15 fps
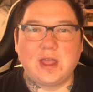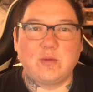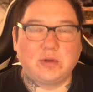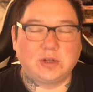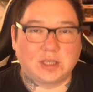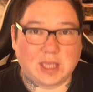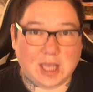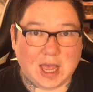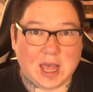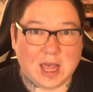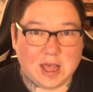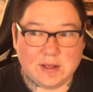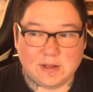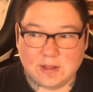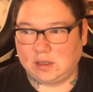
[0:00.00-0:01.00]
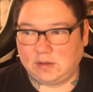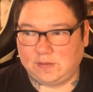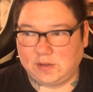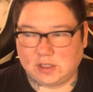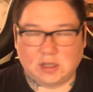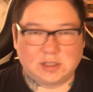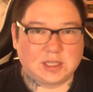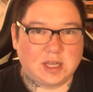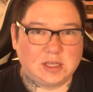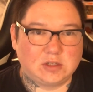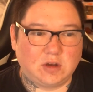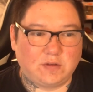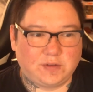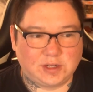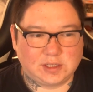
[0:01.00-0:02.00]
they wouldn't care if it's our days
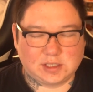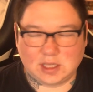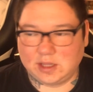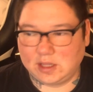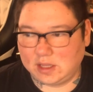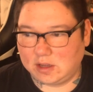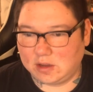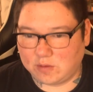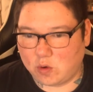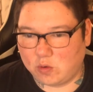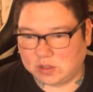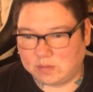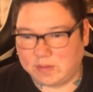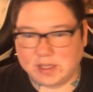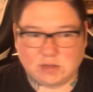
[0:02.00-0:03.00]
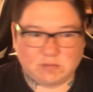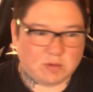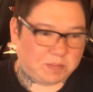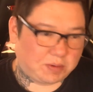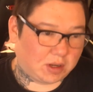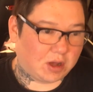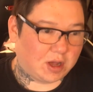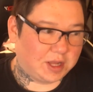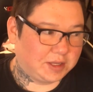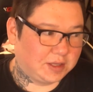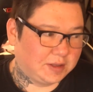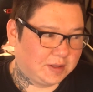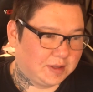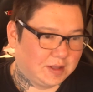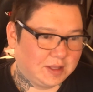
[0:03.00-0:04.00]
off, and it's in the automated reply,
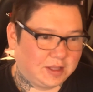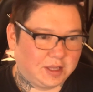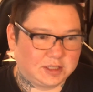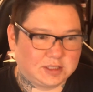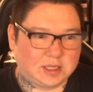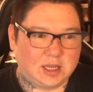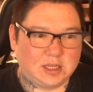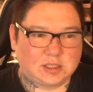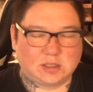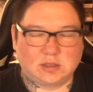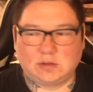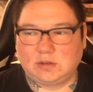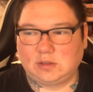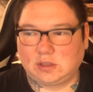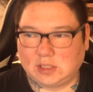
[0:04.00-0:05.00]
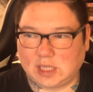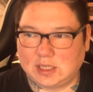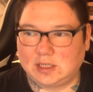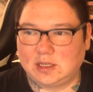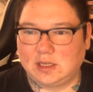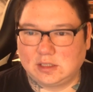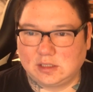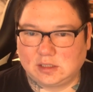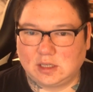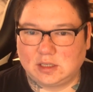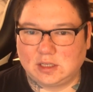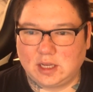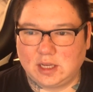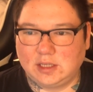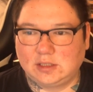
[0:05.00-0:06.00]
it says Saturdays and
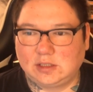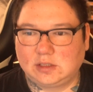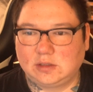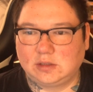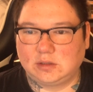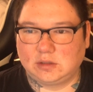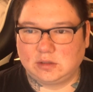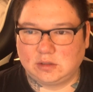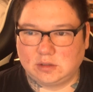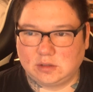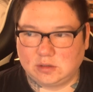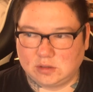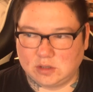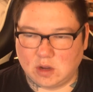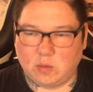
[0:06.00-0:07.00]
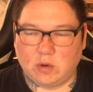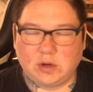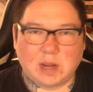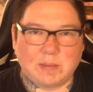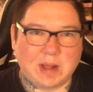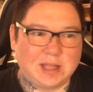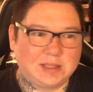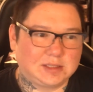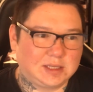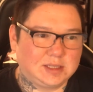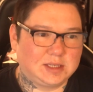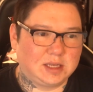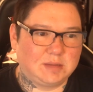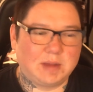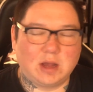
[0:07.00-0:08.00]
Sundays, no one mans
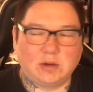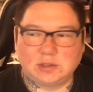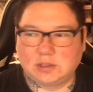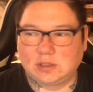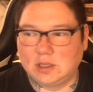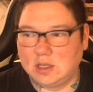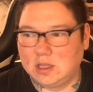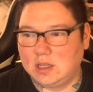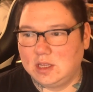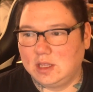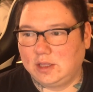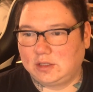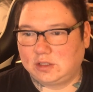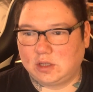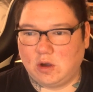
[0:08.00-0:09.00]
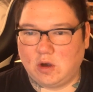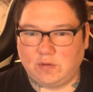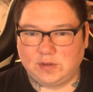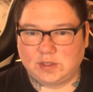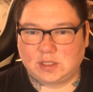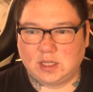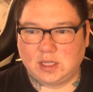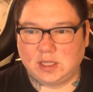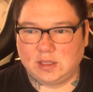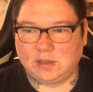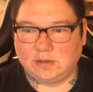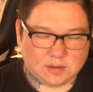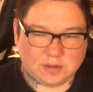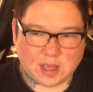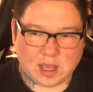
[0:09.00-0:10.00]
these emails. So obviously
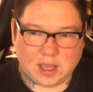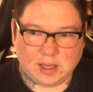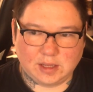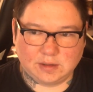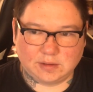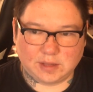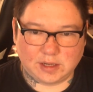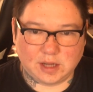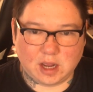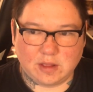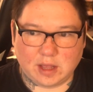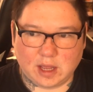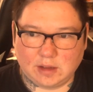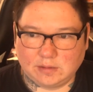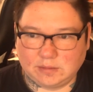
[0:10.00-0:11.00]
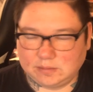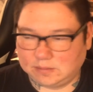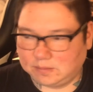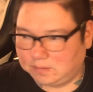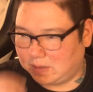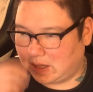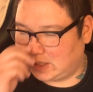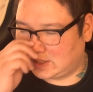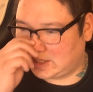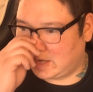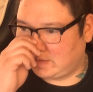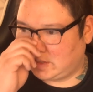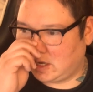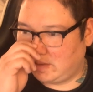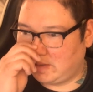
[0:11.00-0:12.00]
they know that. But at the
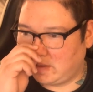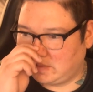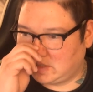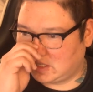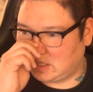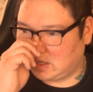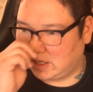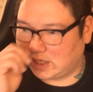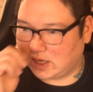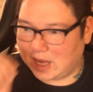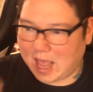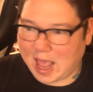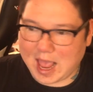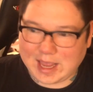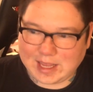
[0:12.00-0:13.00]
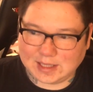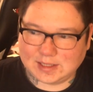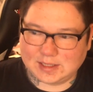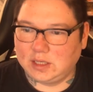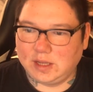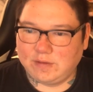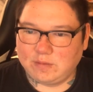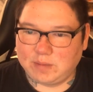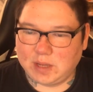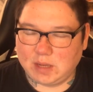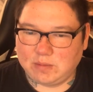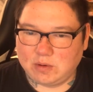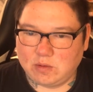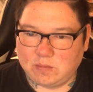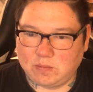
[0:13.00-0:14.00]
same time, I'm just like, I hate leaving
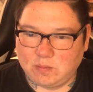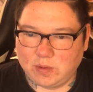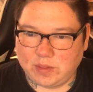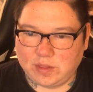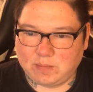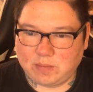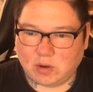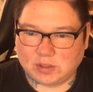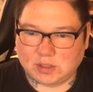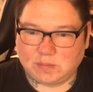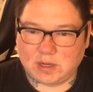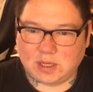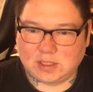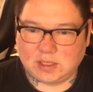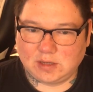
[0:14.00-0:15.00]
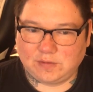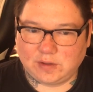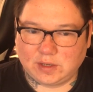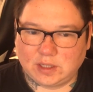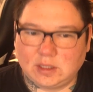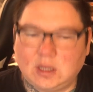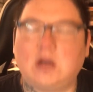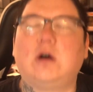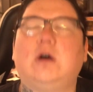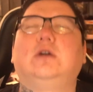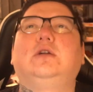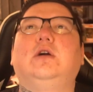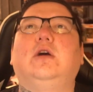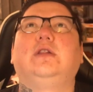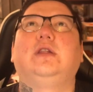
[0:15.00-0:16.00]
people with the possibility of thinking,
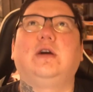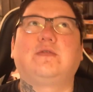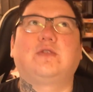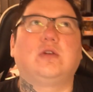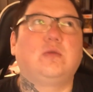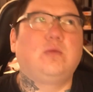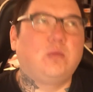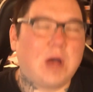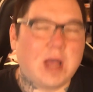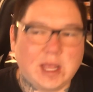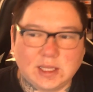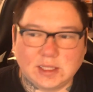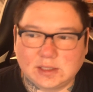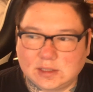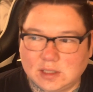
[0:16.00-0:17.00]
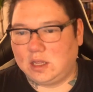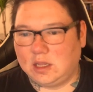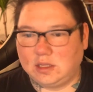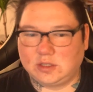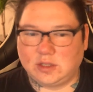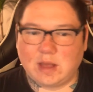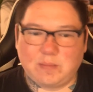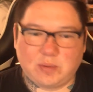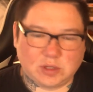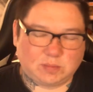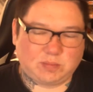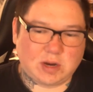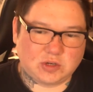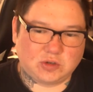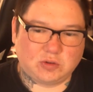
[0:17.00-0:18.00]
oh God, now I've got to wait. So that puts
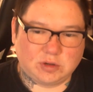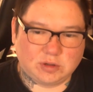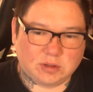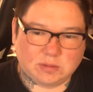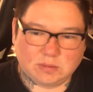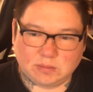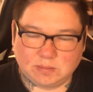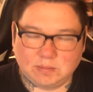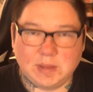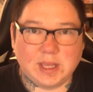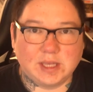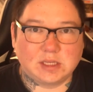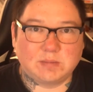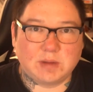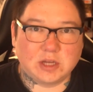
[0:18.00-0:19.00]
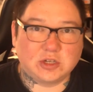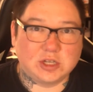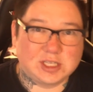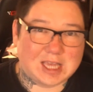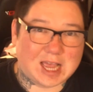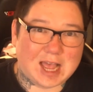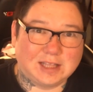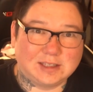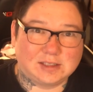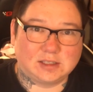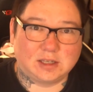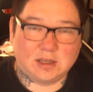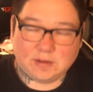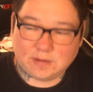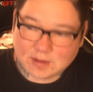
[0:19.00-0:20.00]
pressure on me especially to
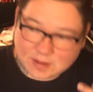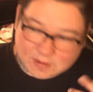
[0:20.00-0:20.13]
answer,